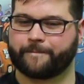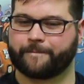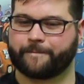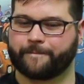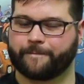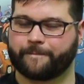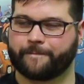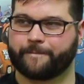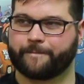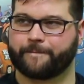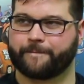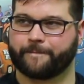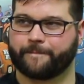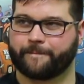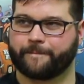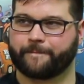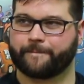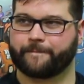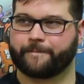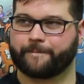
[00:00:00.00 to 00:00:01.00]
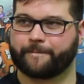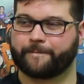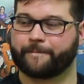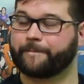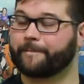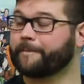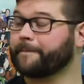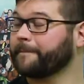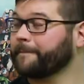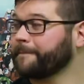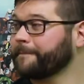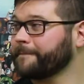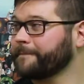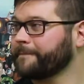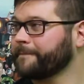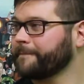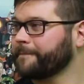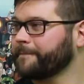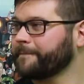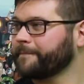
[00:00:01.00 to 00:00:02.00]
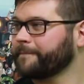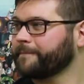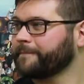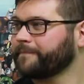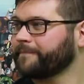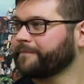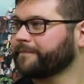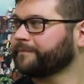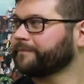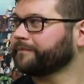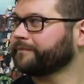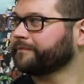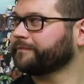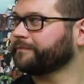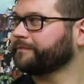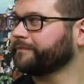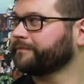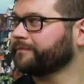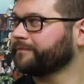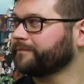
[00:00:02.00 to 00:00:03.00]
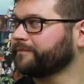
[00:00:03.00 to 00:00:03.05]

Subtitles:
(silent)